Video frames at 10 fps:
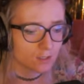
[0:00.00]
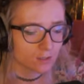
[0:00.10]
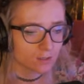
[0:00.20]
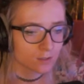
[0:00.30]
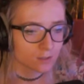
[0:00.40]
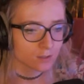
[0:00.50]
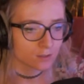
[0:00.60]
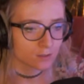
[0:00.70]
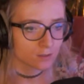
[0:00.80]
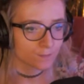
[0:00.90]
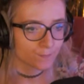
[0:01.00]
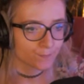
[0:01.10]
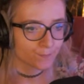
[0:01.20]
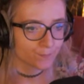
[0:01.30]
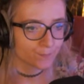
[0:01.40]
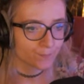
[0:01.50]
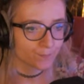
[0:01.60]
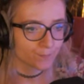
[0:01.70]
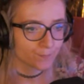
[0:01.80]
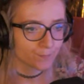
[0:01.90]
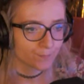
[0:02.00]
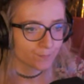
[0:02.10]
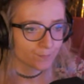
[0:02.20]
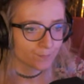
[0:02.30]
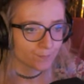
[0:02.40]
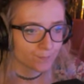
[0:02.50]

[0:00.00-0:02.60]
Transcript: Nothing is said.